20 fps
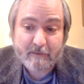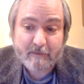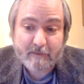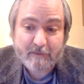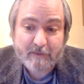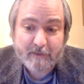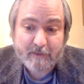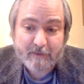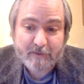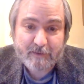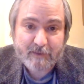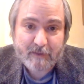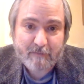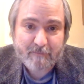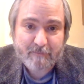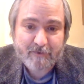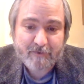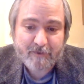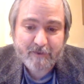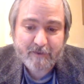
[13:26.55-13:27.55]
See this
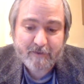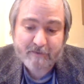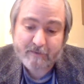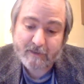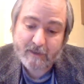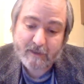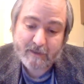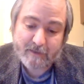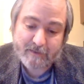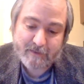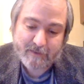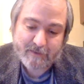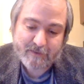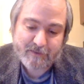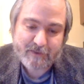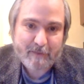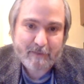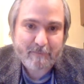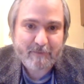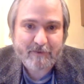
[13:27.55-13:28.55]
temperature here? See this
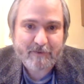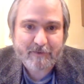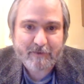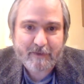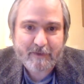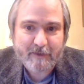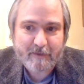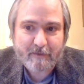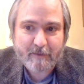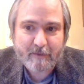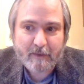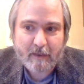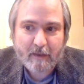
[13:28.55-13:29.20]
temperature here?